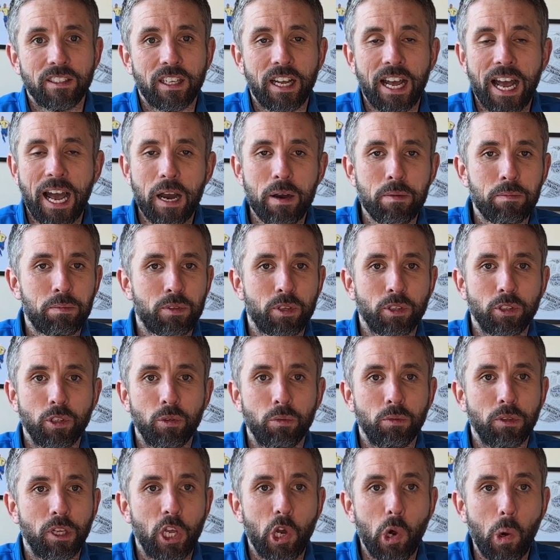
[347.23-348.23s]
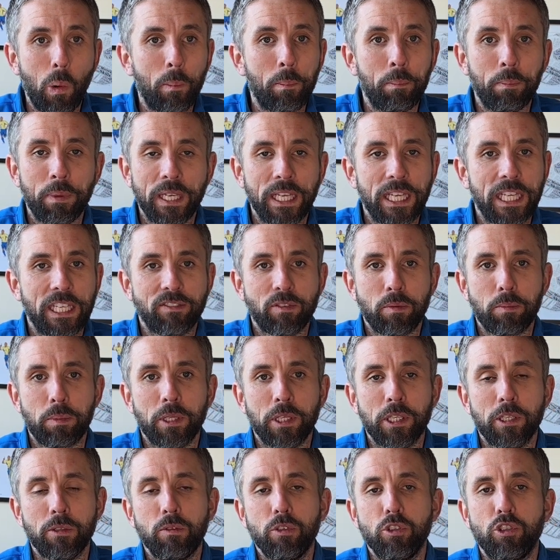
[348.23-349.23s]
Absolutely unbelievable.
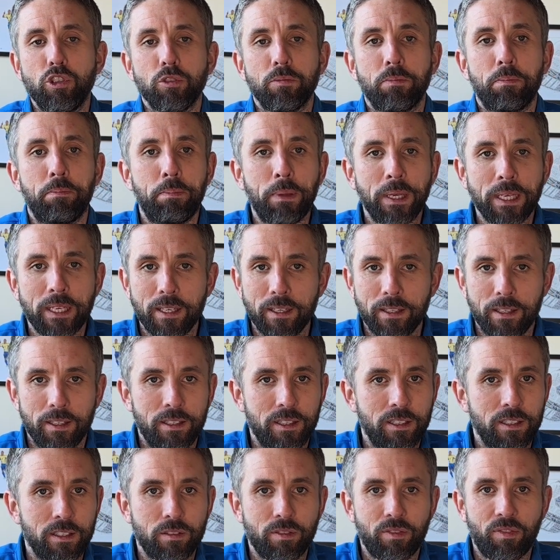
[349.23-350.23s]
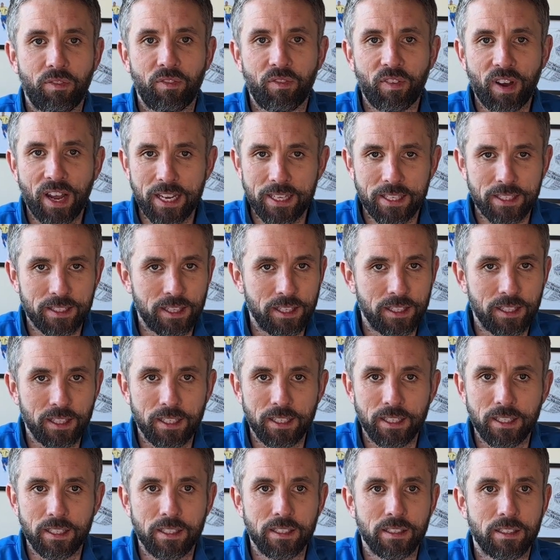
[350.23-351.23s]
He was just bigger than us, faster
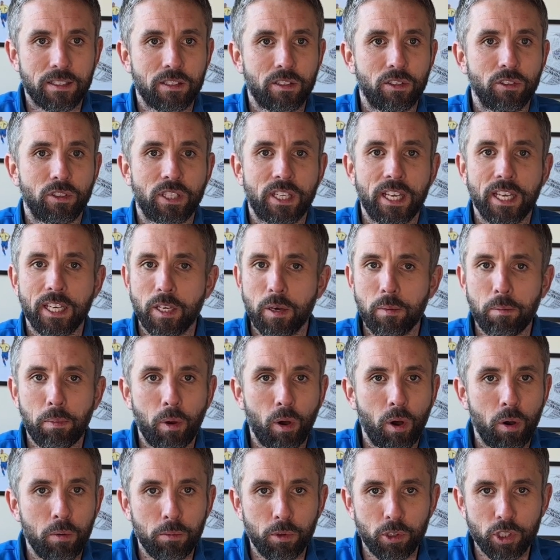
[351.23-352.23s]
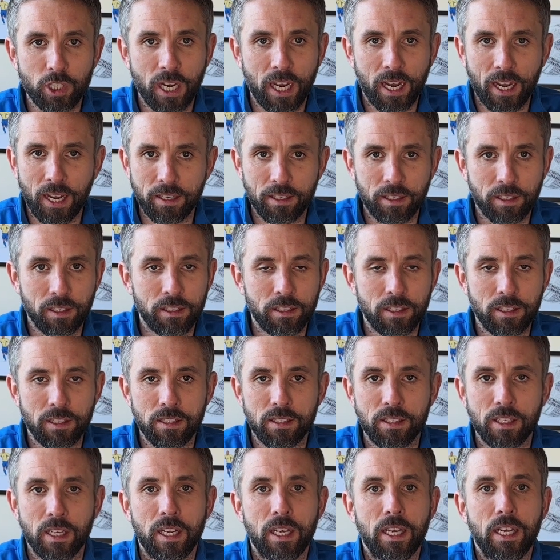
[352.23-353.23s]
than us, could kick a ball much harder than
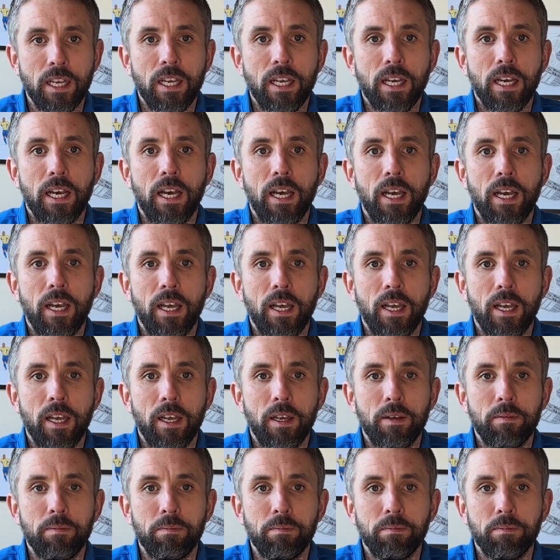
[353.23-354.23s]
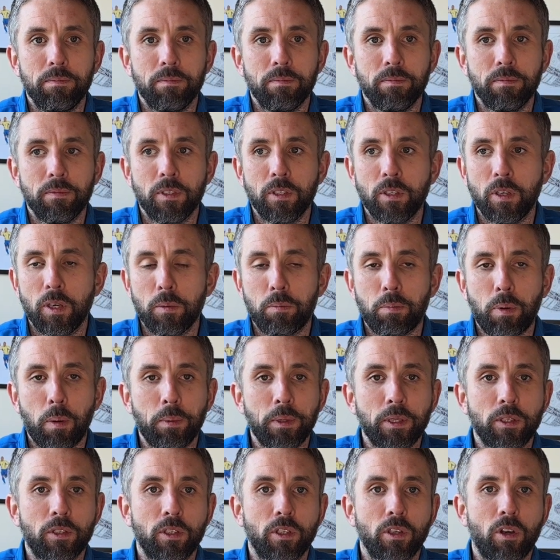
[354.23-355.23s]
us. He
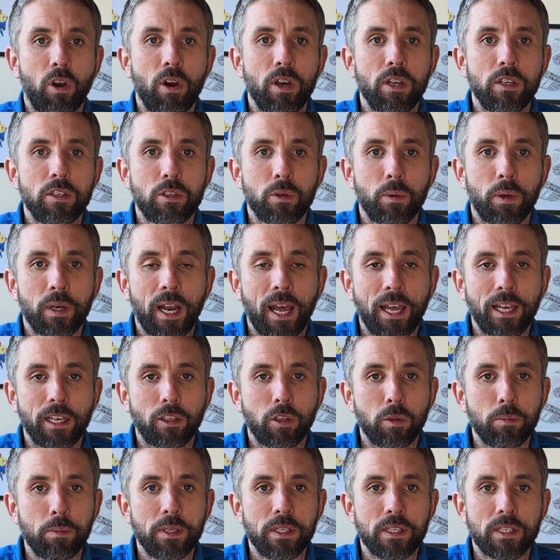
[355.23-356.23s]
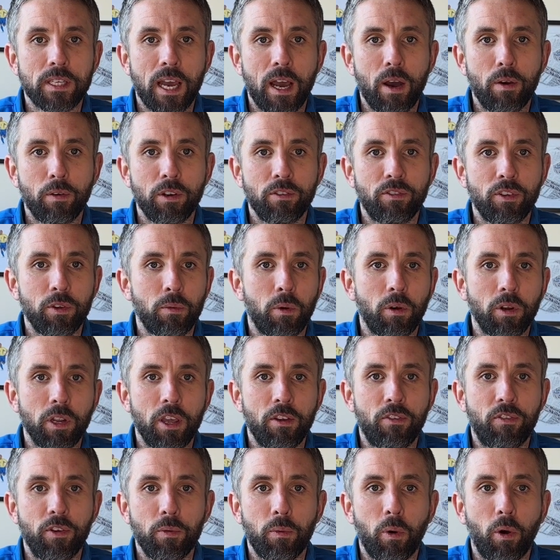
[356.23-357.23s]
probably could have got into a nightclub in town if he wanted.
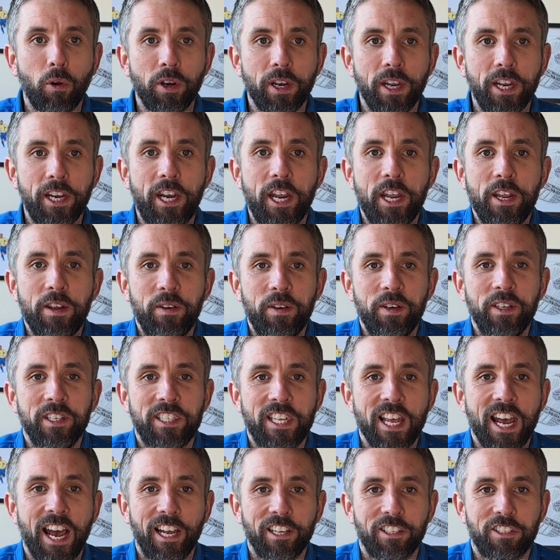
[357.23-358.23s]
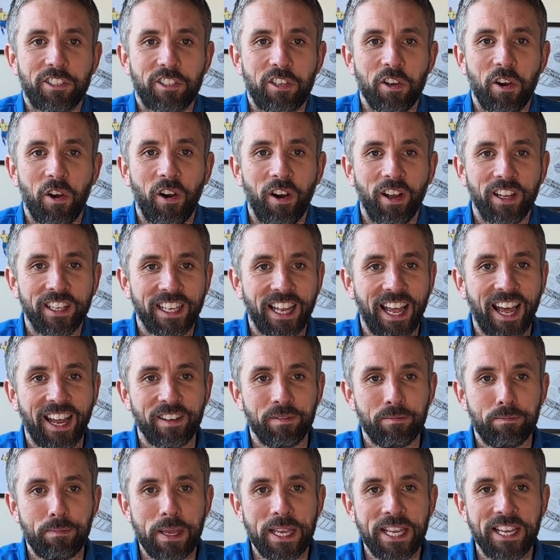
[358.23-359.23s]
He was that sort of
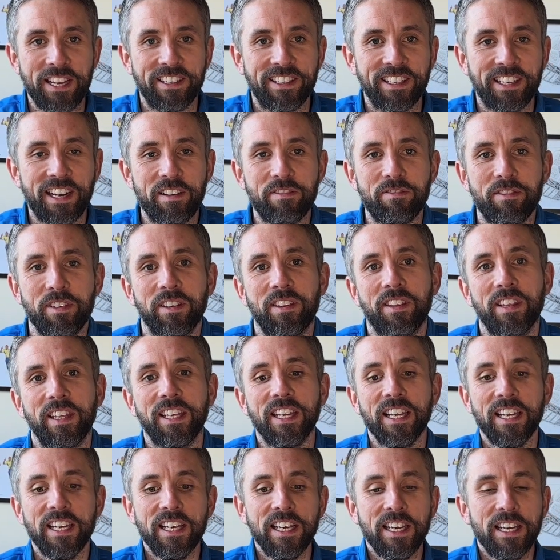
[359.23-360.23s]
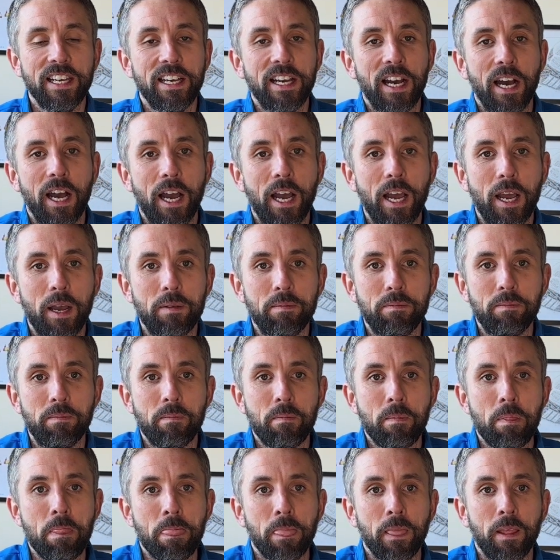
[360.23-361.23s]
lad, beard and everything. And
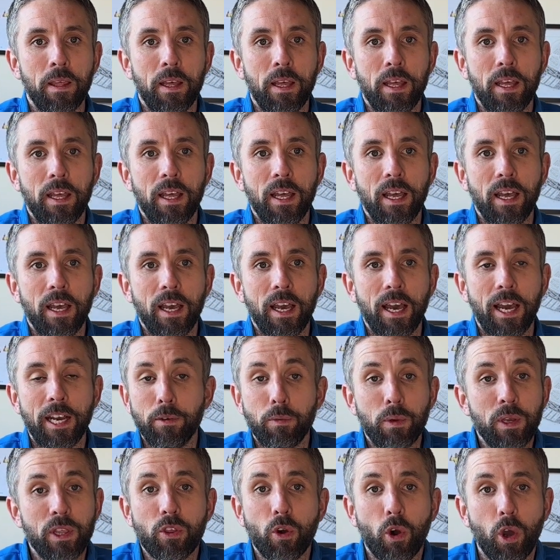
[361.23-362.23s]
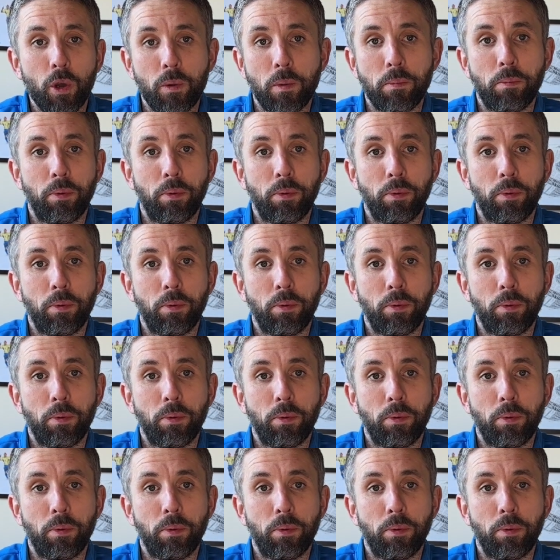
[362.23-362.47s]
we thought he was